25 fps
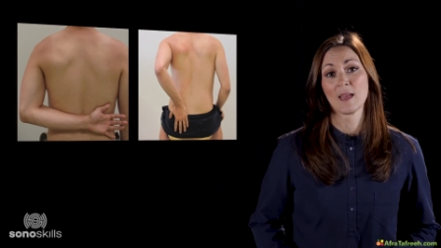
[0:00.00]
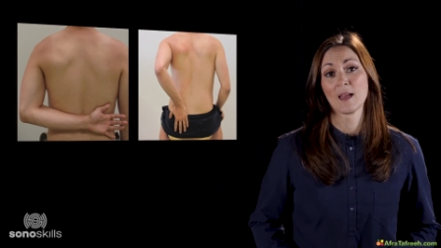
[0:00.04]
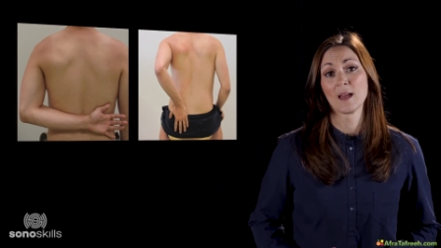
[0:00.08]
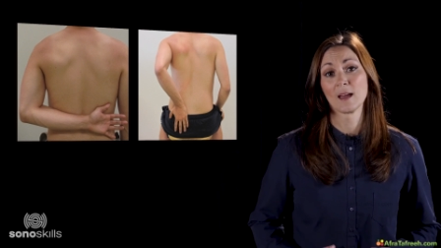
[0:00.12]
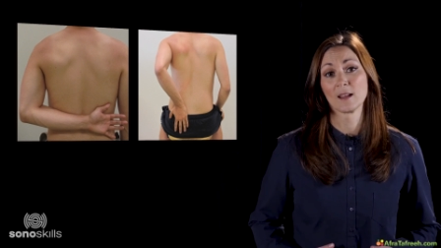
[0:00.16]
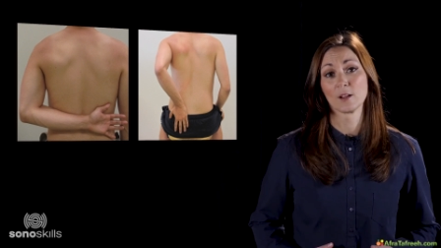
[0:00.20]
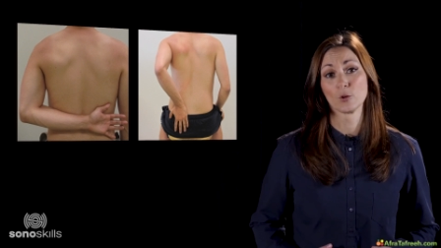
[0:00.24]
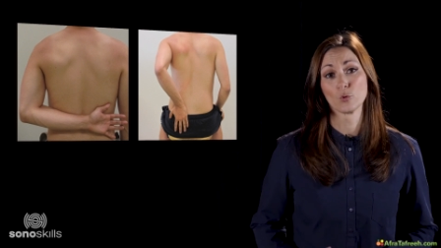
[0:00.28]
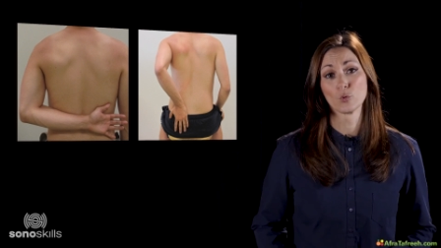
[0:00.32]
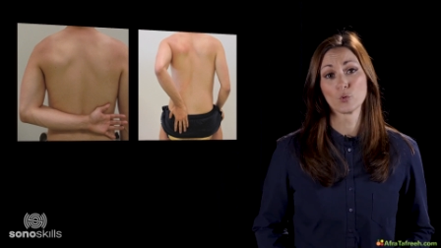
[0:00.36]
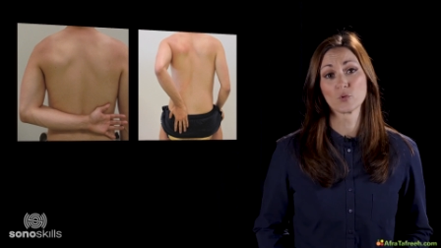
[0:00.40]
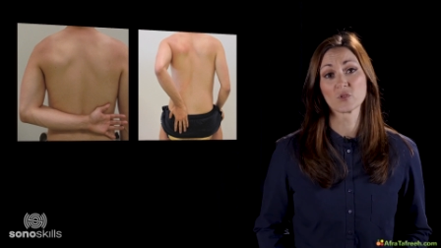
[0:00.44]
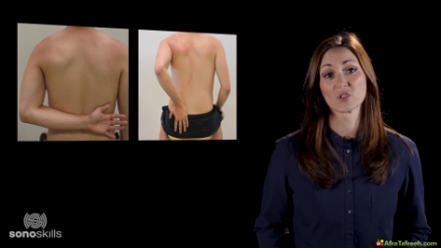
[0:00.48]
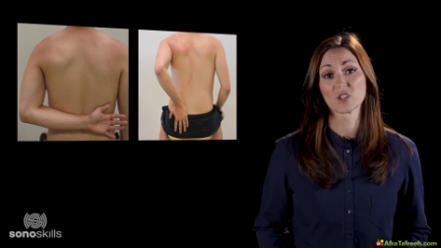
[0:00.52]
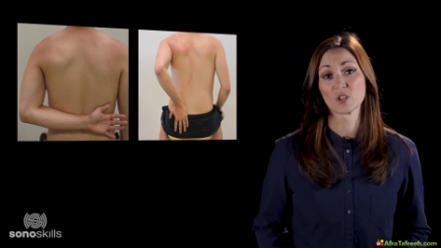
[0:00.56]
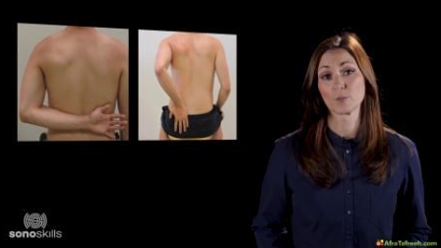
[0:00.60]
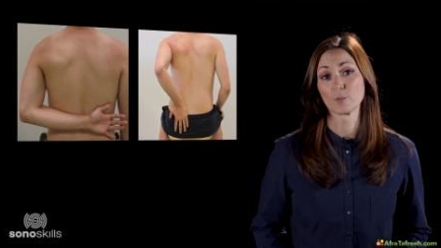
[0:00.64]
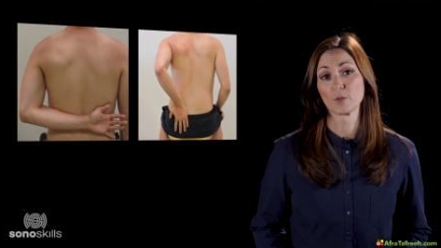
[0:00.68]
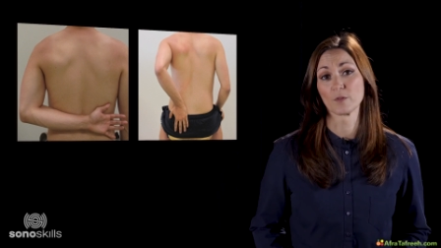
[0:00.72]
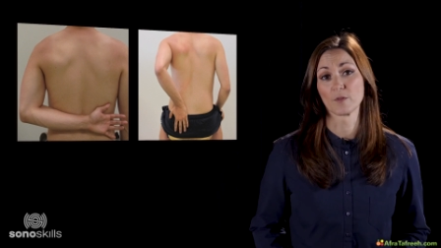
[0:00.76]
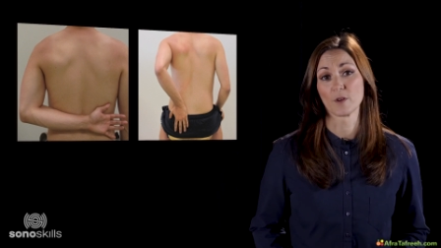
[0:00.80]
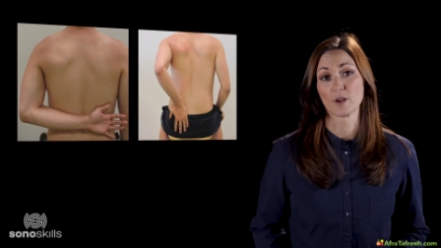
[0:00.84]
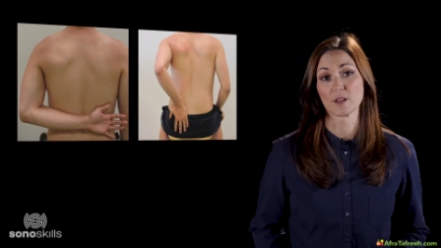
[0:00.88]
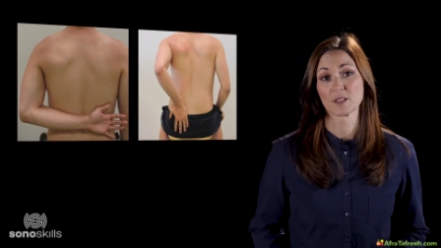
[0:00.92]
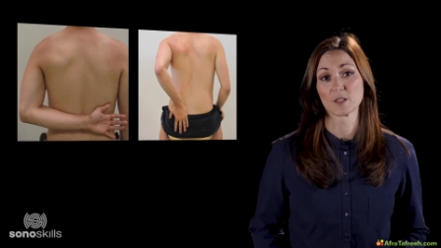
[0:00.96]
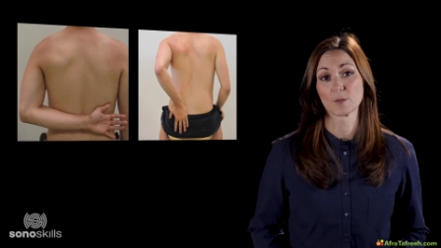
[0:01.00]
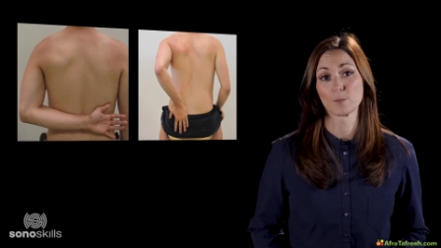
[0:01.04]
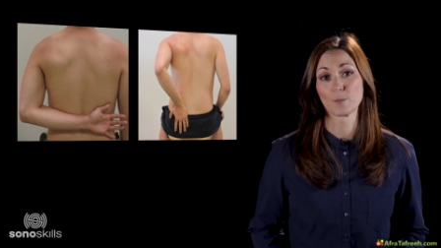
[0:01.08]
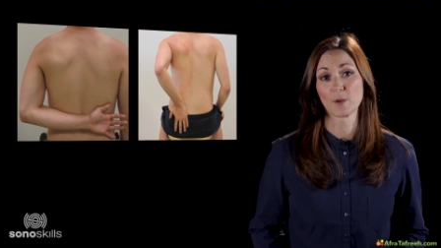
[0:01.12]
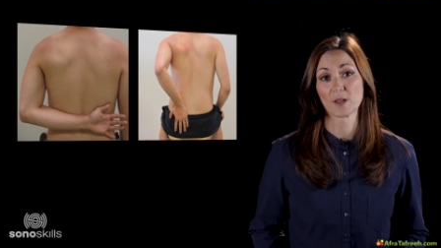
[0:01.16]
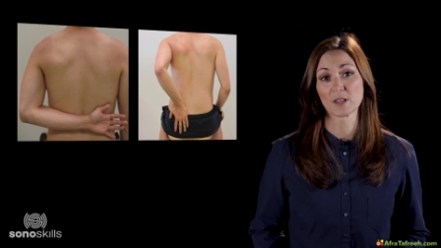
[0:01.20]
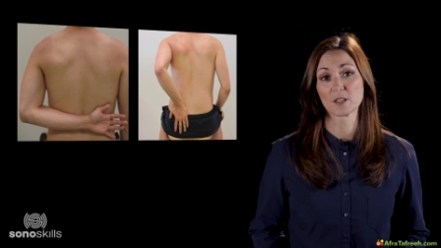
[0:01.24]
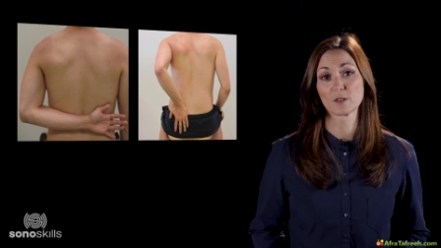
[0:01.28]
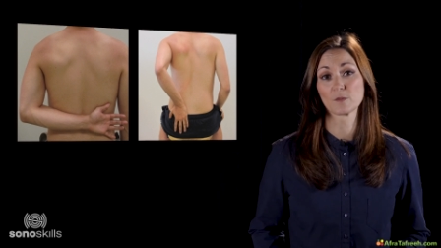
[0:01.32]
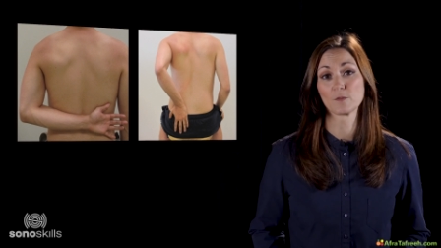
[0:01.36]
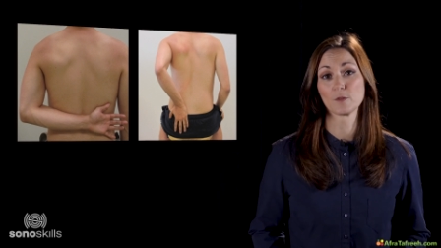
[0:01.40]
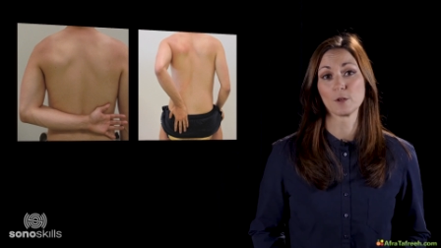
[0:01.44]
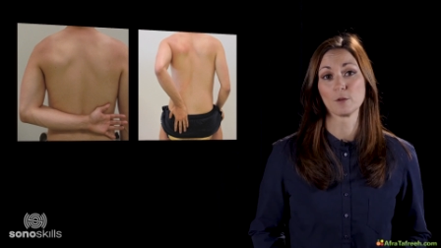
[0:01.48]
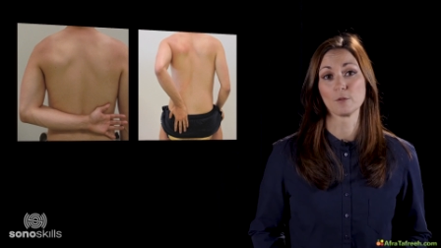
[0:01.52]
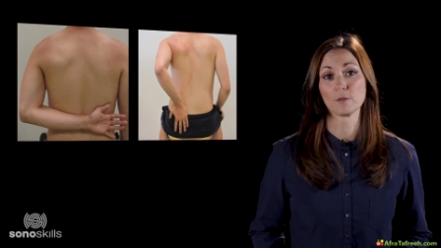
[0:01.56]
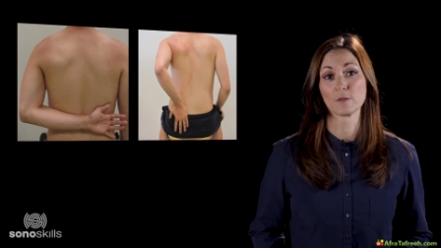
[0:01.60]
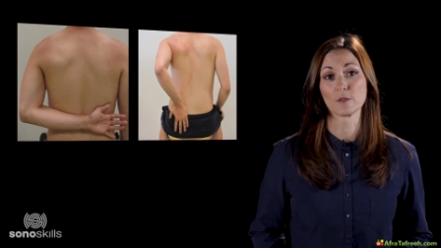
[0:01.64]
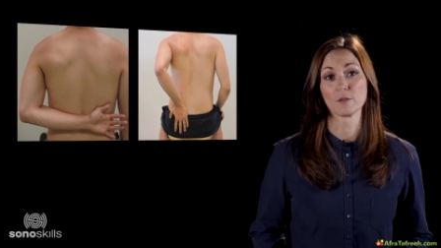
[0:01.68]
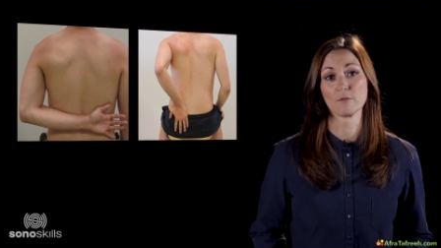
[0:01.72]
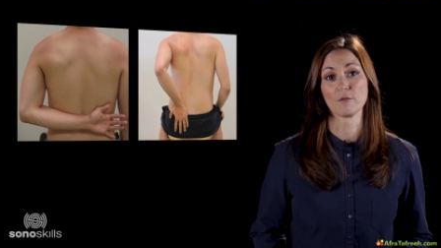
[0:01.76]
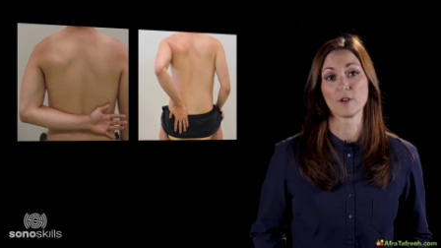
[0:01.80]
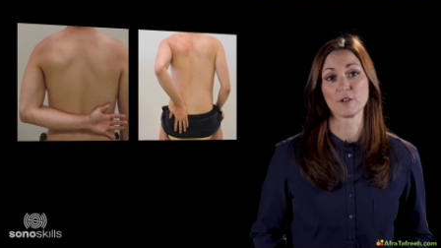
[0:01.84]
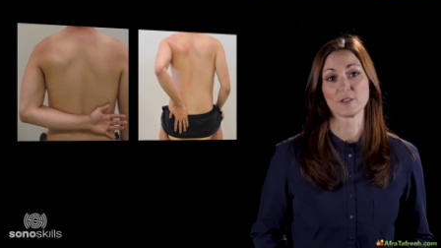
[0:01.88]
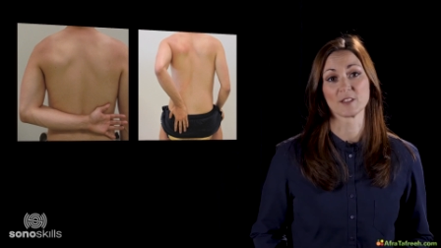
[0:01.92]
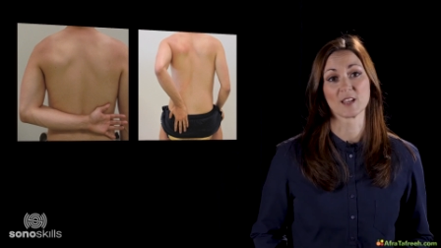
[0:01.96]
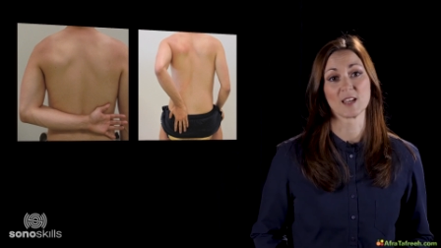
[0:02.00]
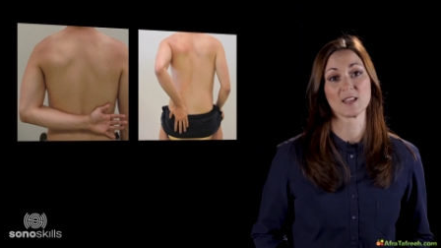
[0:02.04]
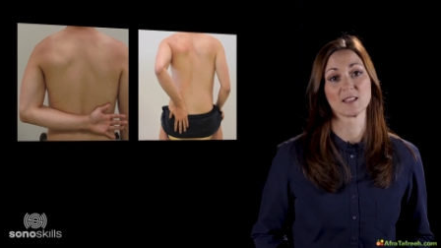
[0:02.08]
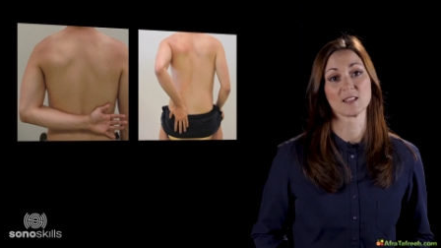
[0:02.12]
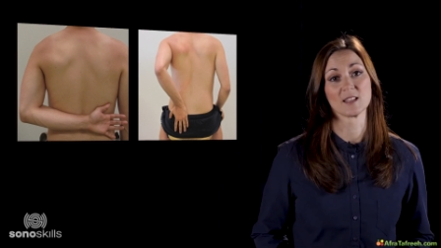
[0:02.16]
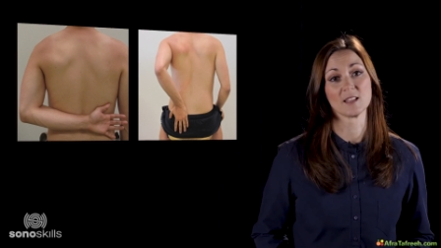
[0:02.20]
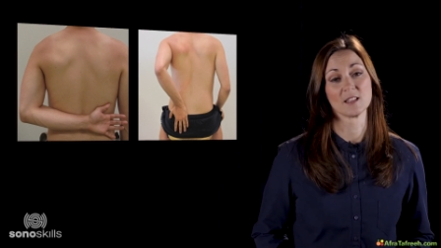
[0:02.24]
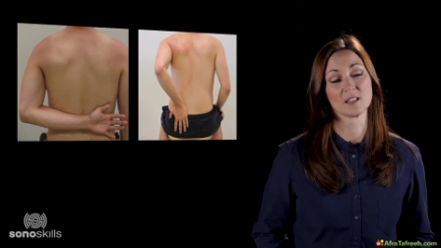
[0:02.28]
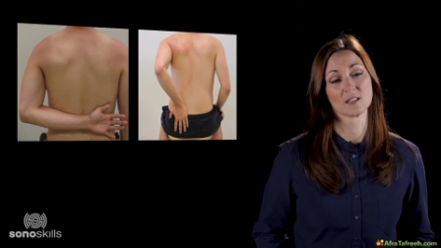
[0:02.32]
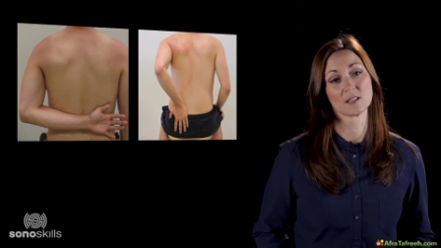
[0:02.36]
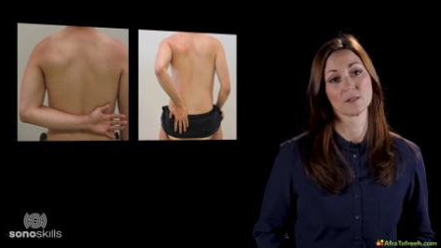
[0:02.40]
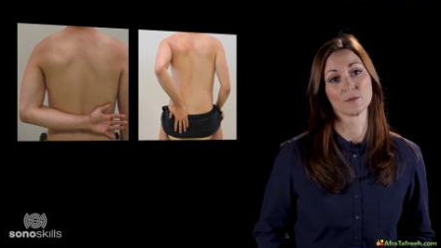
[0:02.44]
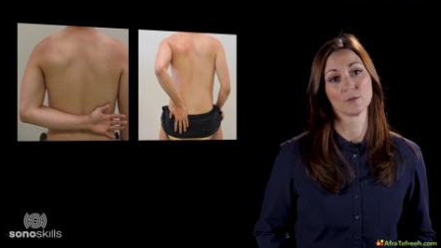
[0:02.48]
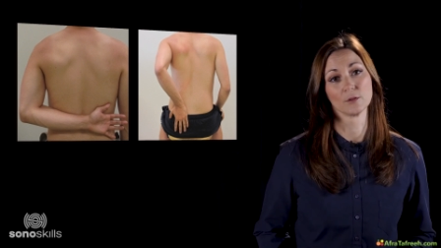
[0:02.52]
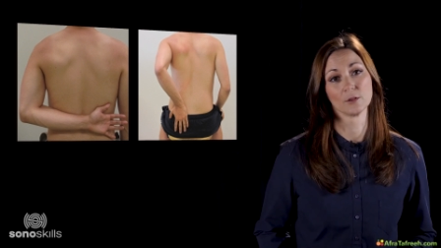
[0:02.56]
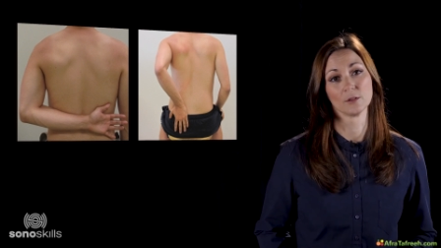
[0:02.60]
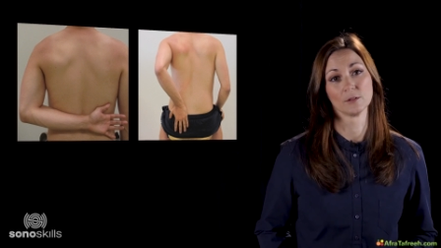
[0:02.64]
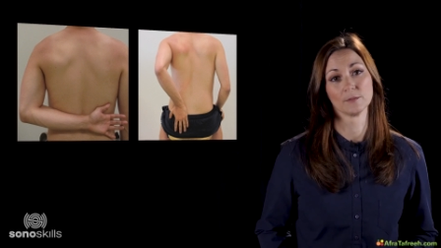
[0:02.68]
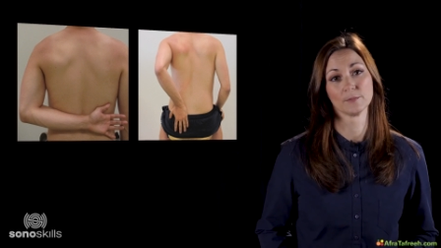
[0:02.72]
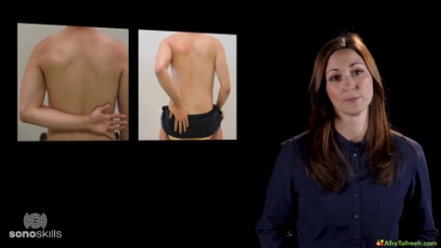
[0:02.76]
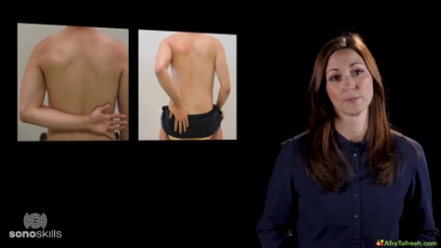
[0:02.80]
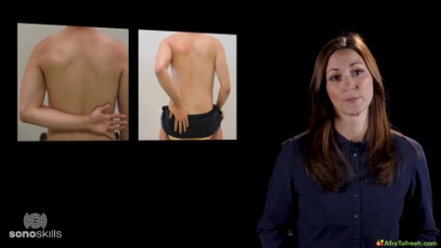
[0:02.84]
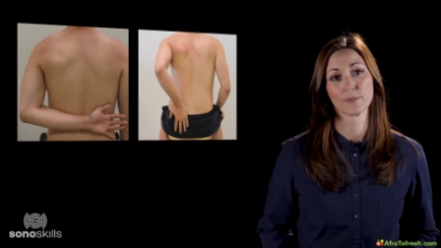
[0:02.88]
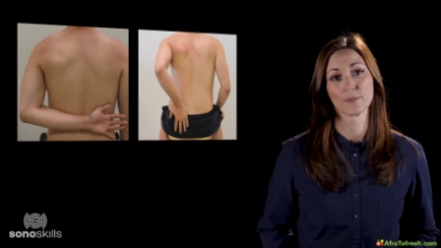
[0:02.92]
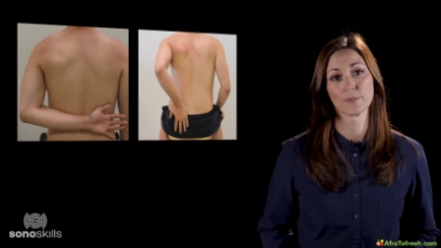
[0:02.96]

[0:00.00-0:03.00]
and it also provides a better view of the rotator interval.